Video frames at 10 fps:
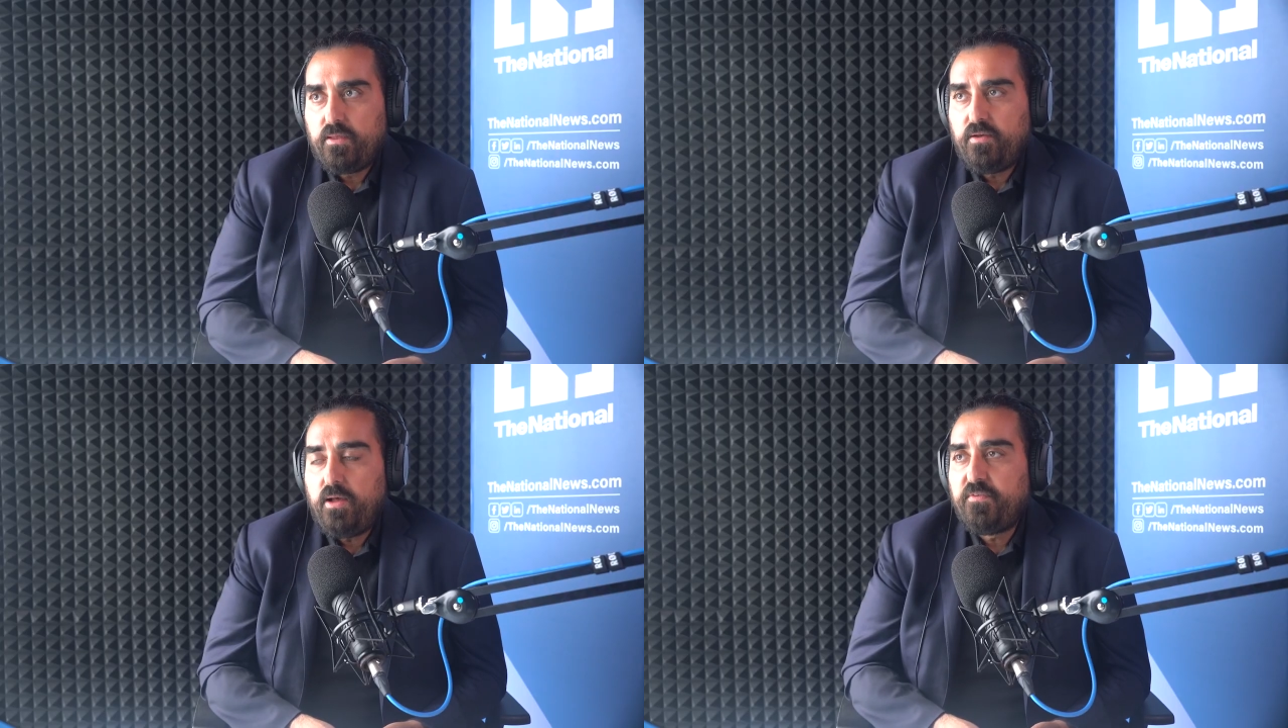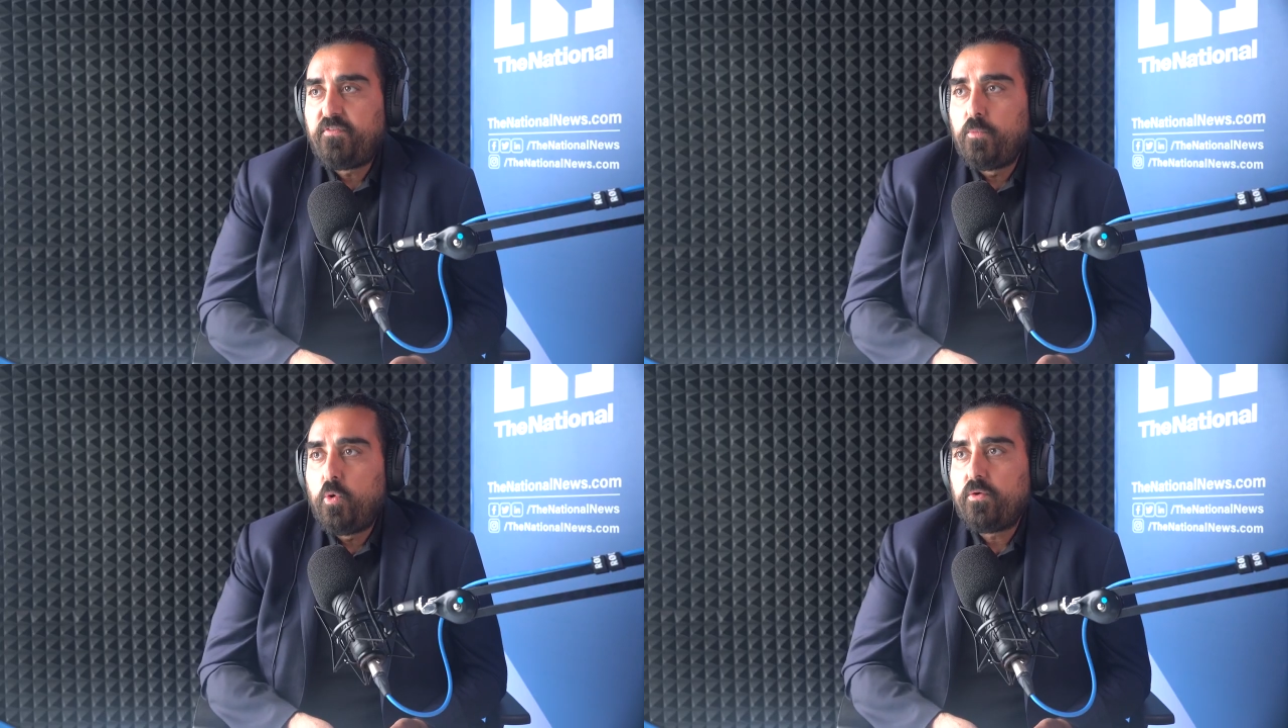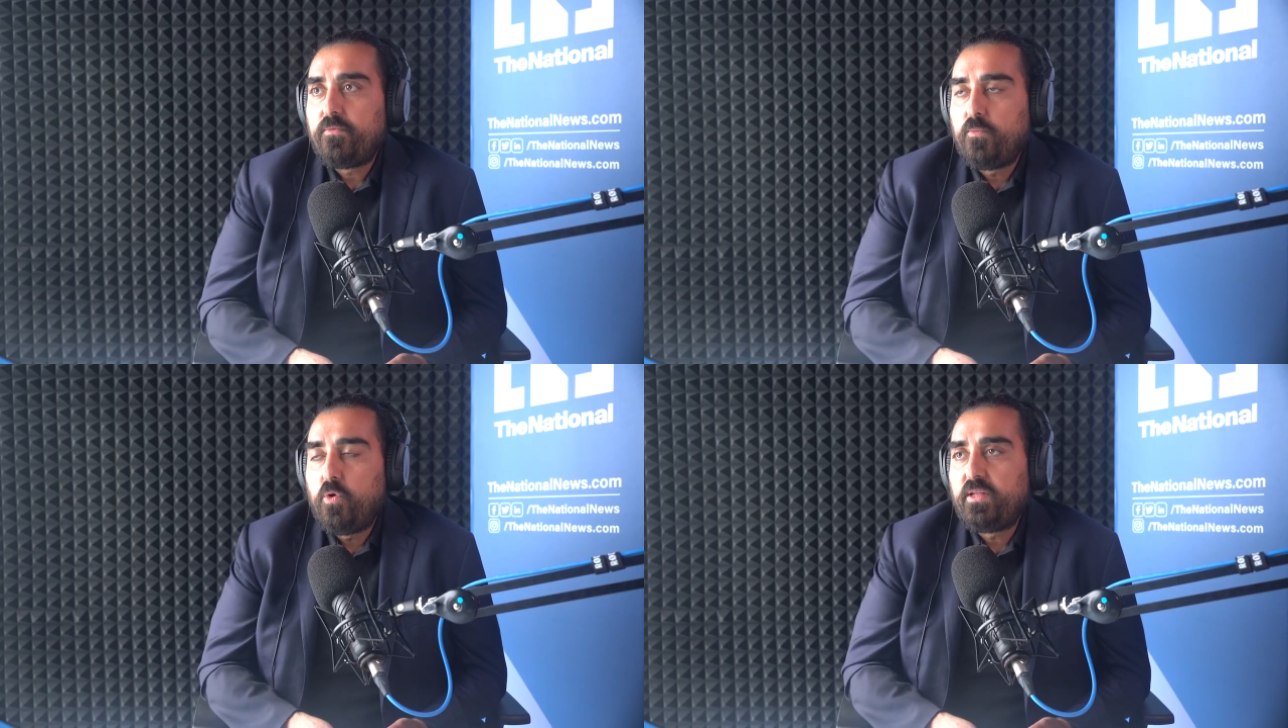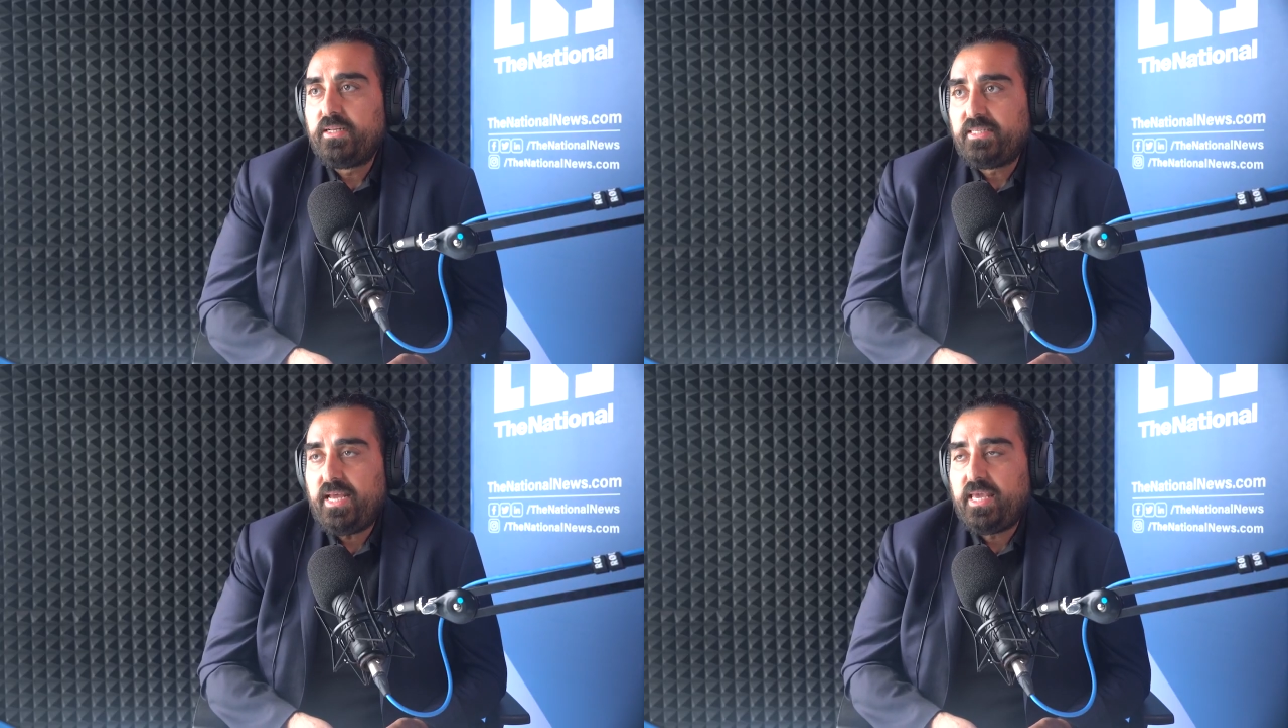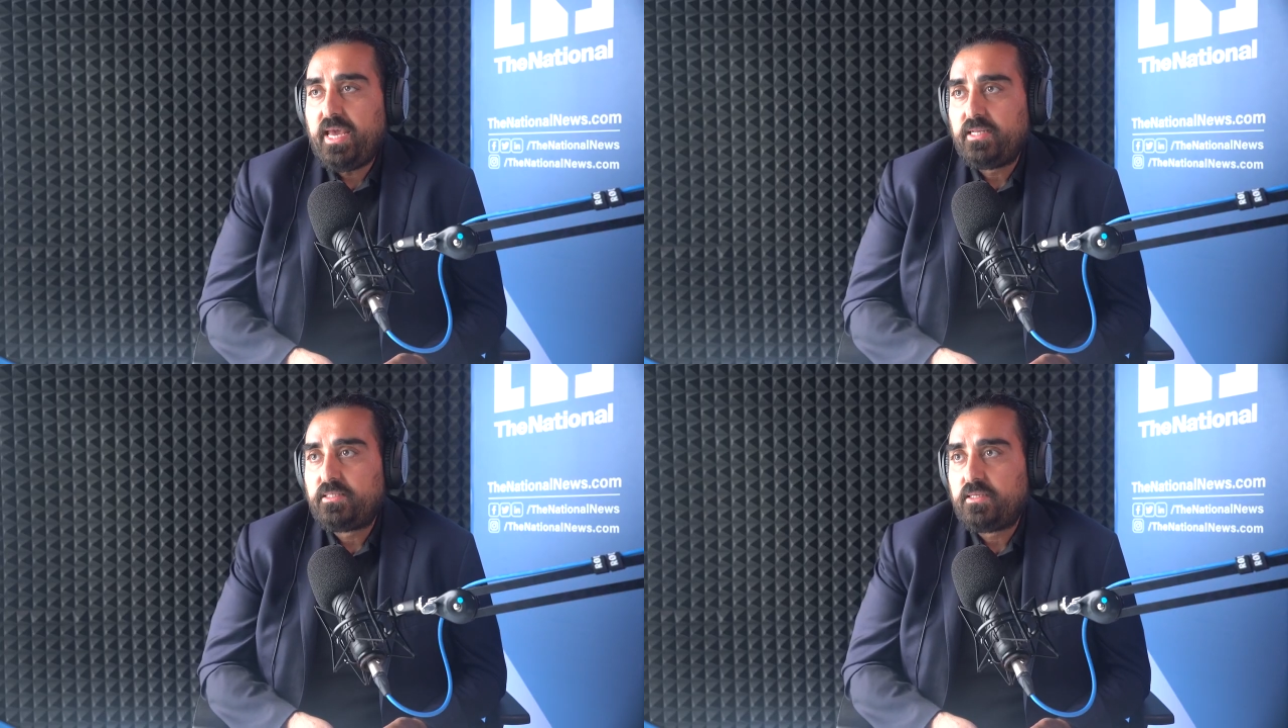I mean, for more than a
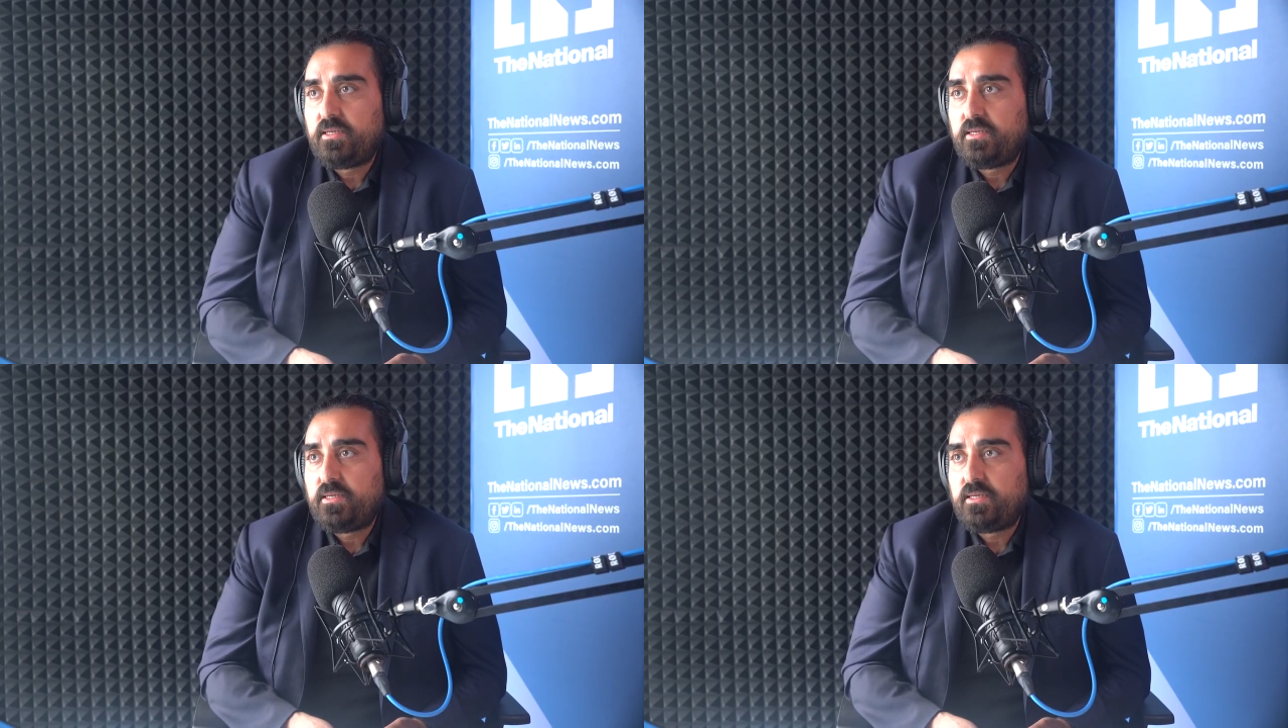decade,